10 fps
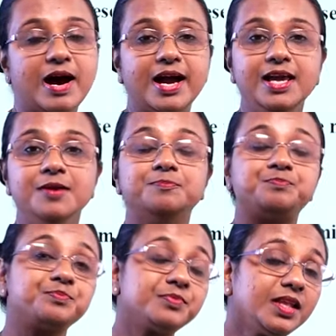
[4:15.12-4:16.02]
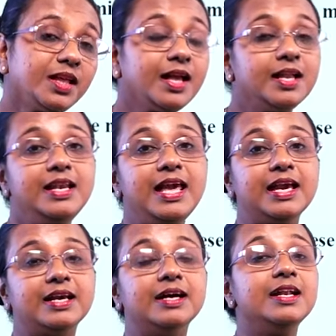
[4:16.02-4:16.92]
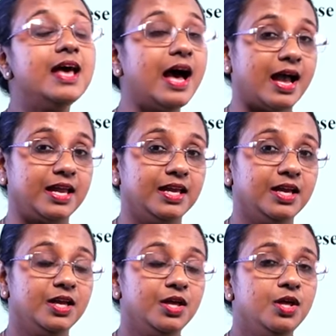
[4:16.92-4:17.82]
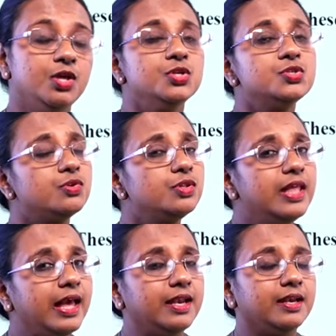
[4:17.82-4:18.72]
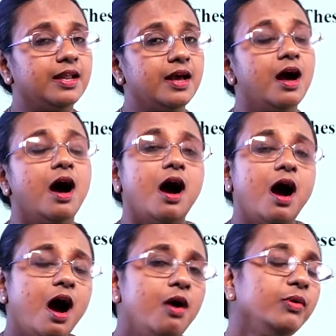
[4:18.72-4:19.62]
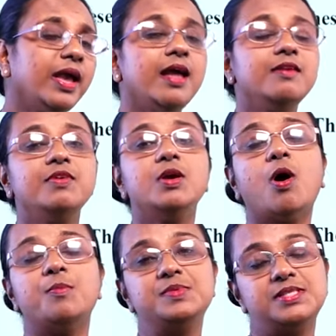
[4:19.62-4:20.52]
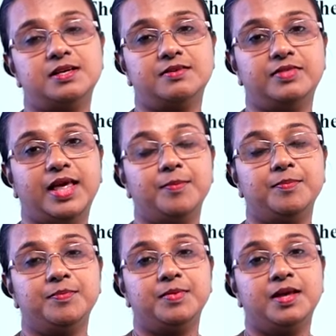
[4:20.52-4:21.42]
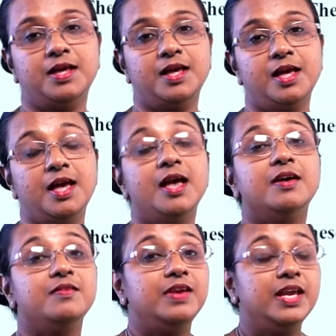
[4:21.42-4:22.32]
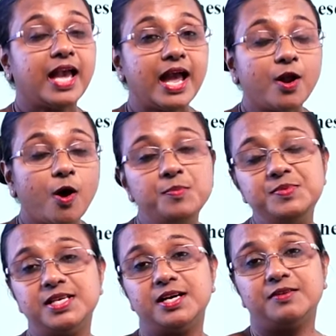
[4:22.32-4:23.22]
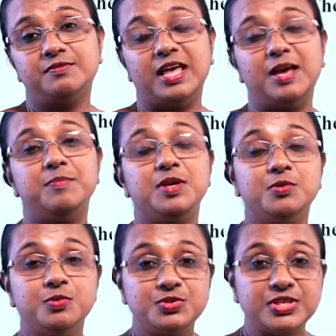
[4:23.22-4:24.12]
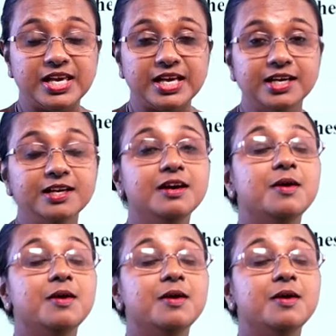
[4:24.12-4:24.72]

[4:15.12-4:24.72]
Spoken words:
by naked eye. So, then how can we observe them? We can observe them using a